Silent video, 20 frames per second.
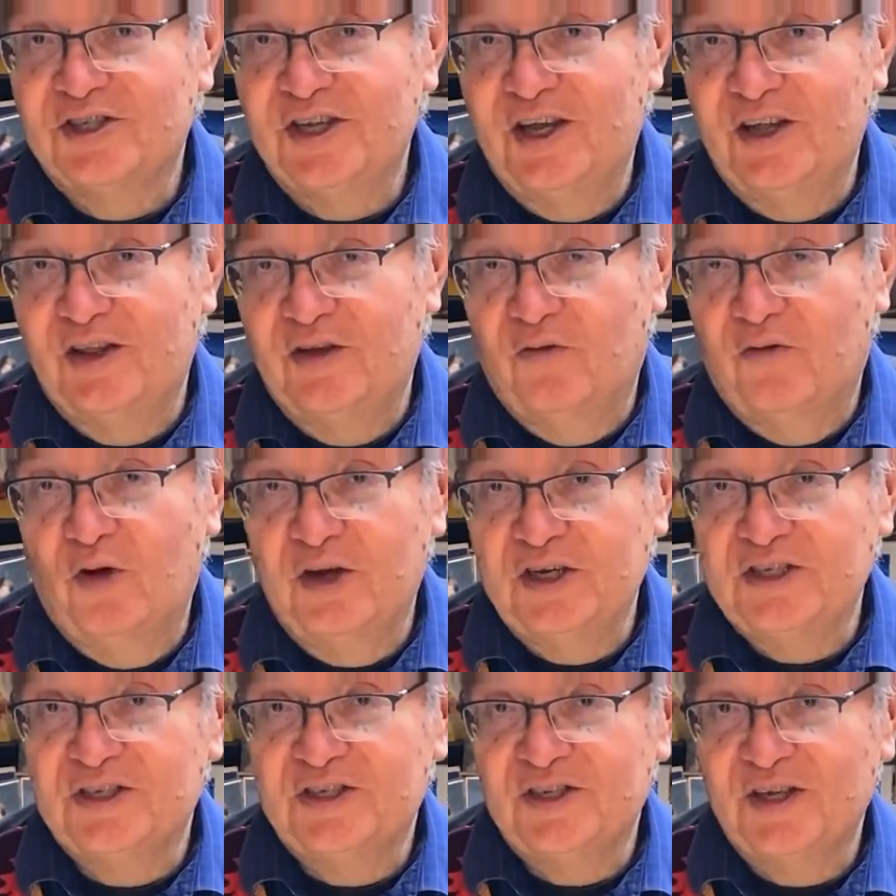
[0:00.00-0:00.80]
in the
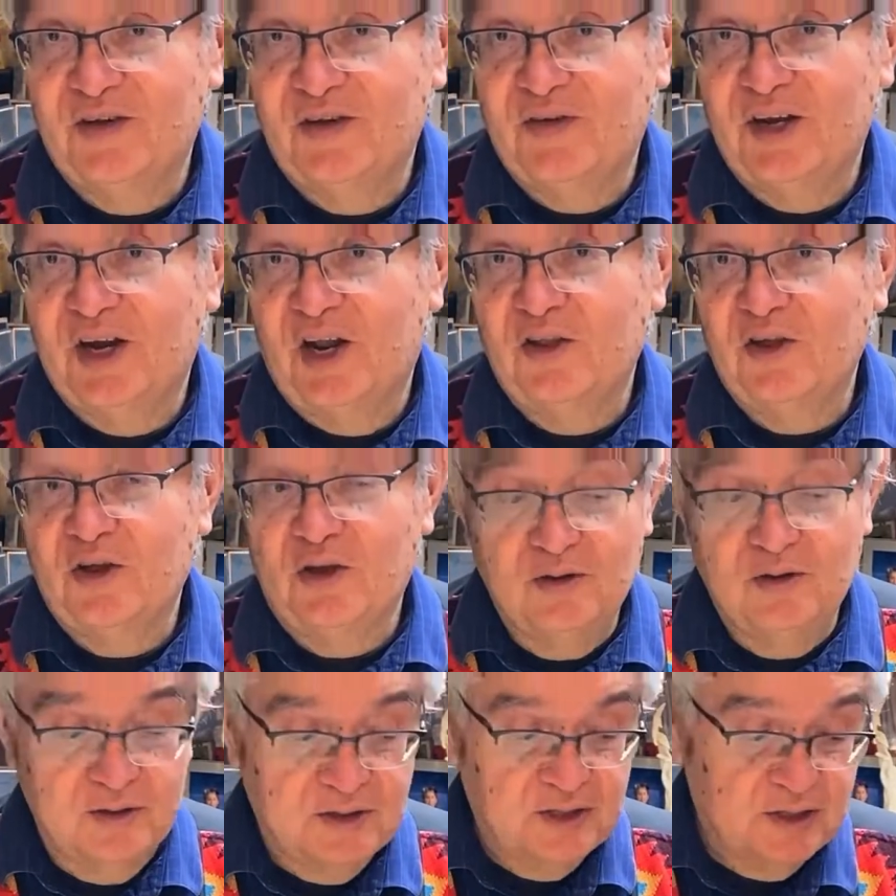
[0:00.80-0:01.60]
voice of another
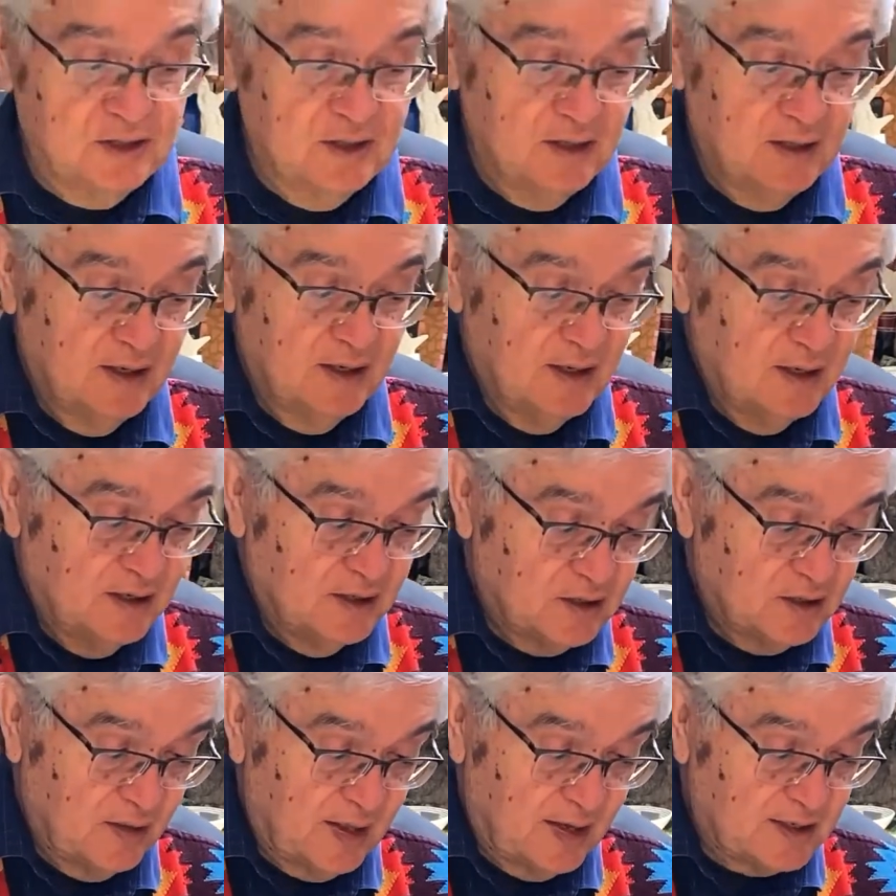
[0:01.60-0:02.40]
goose.
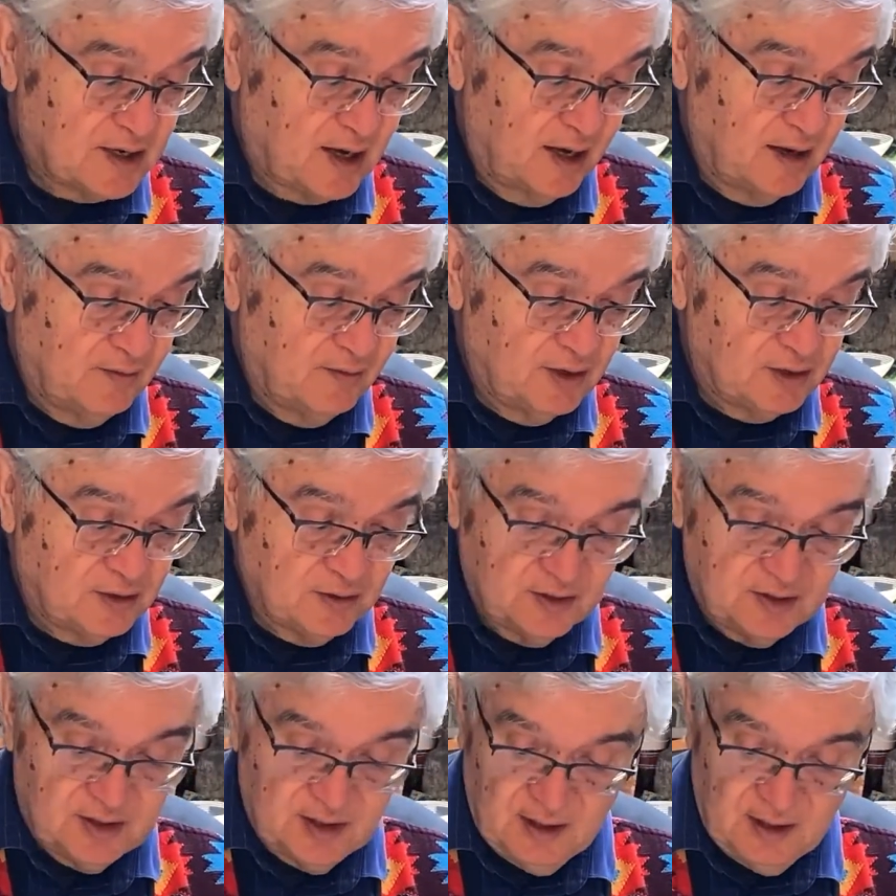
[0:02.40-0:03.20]
So that's kind of
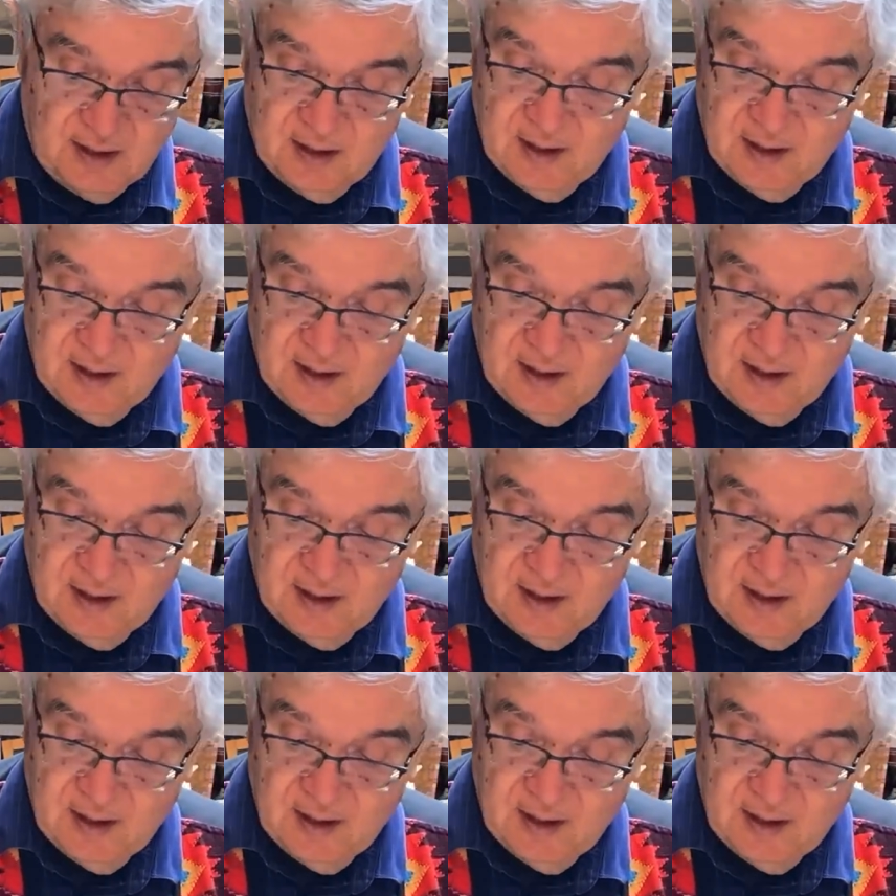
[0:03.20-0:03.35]
interesting.